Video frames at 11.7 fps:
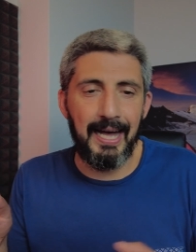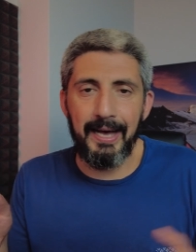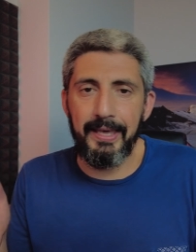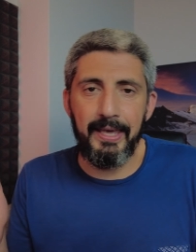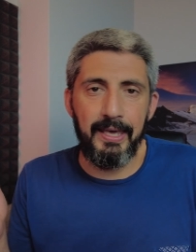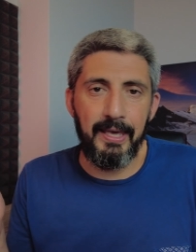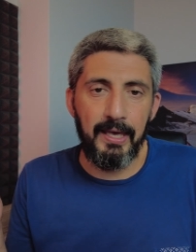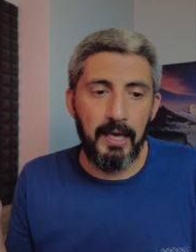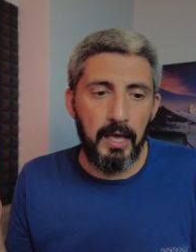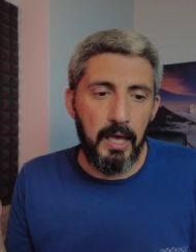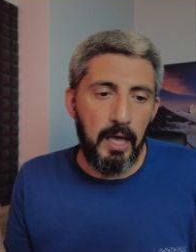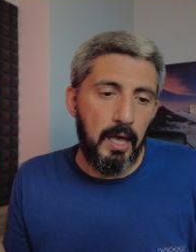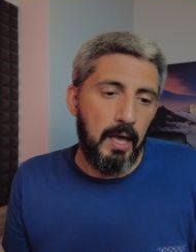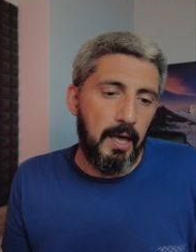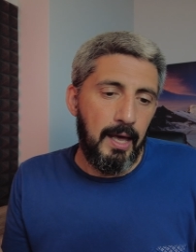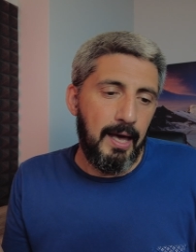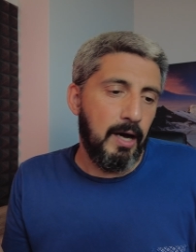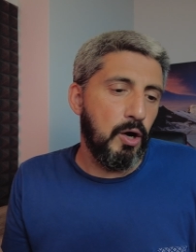I
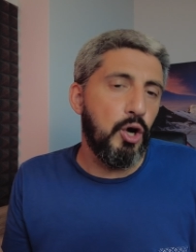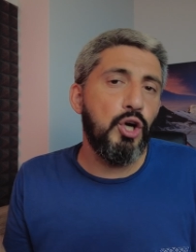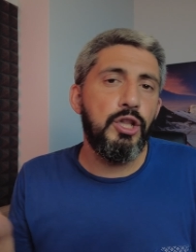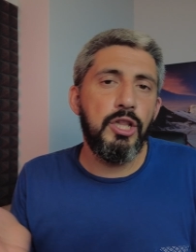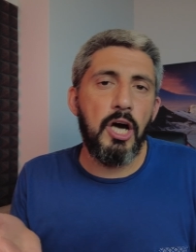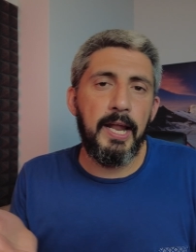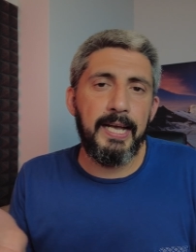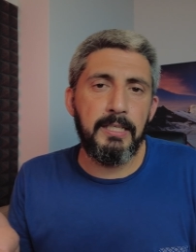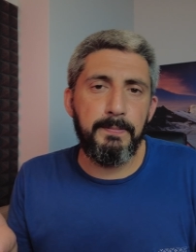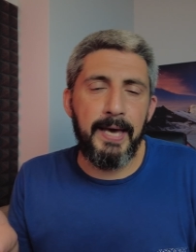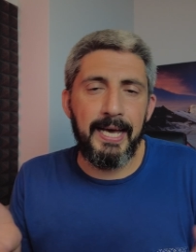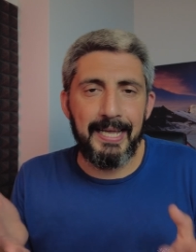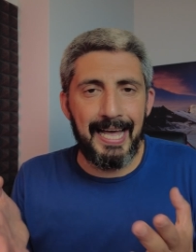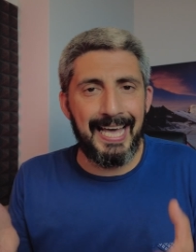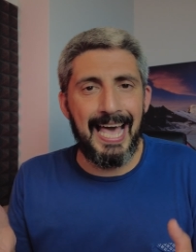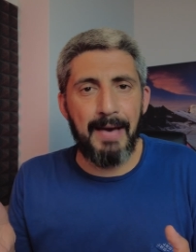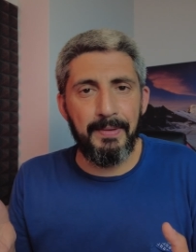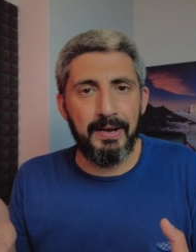could not expect a
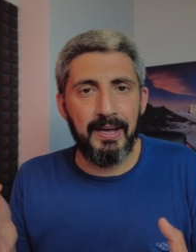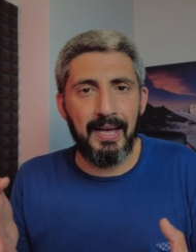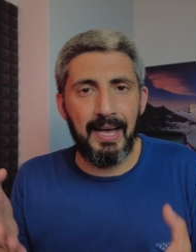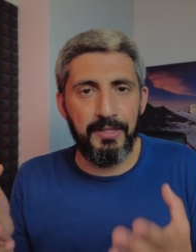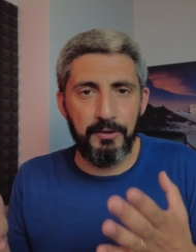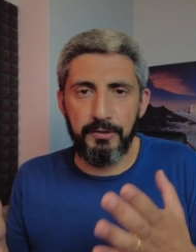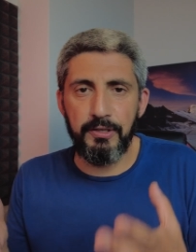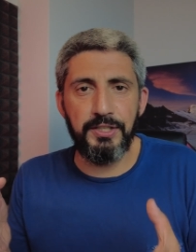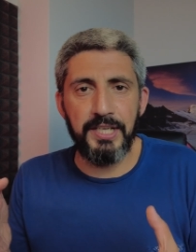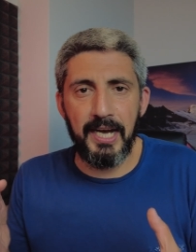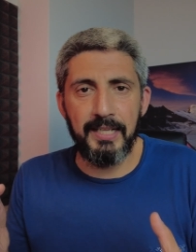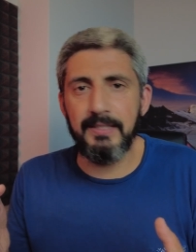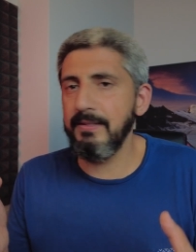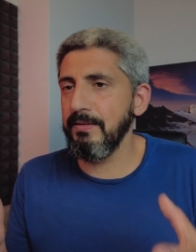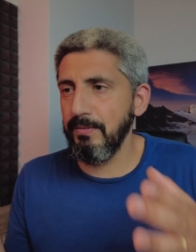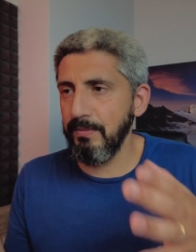camera under the sun,